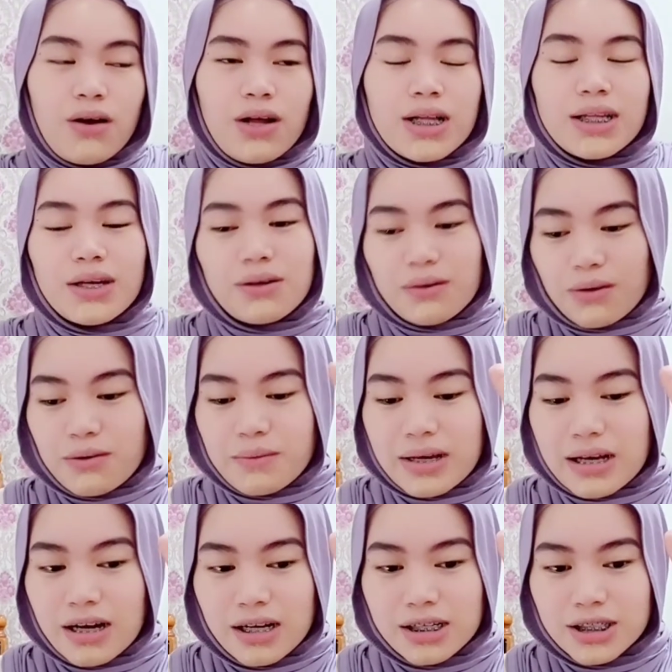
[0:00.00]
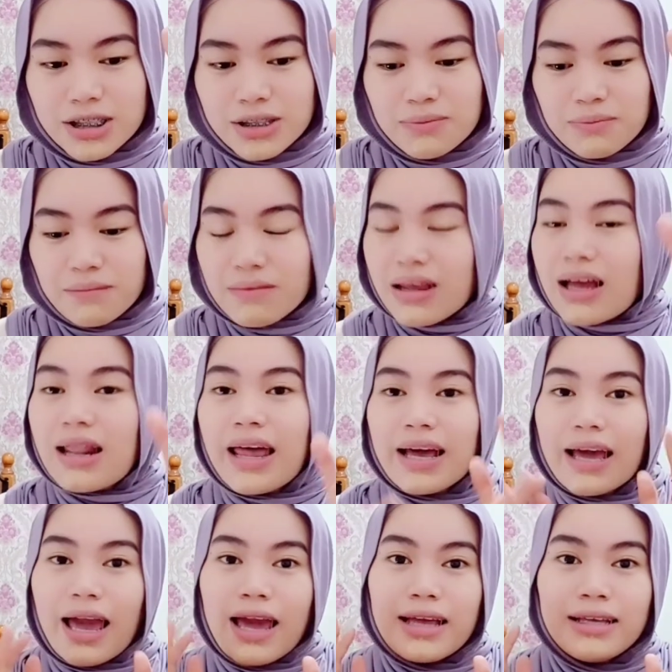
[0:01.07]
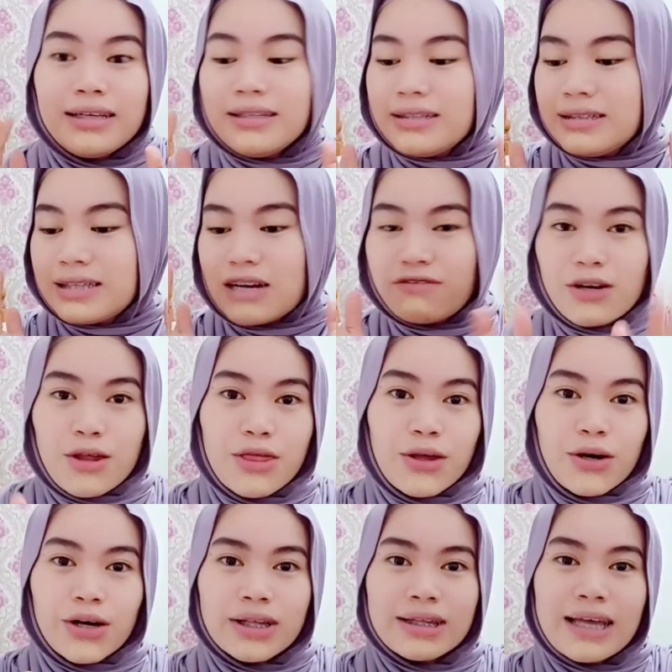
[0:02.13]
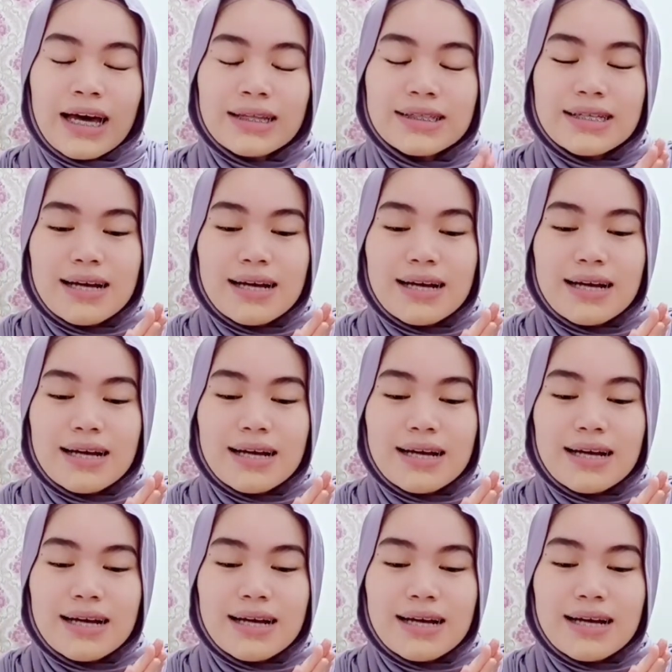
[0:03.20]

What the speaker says: Like, oh my gosh. Like, I never thought that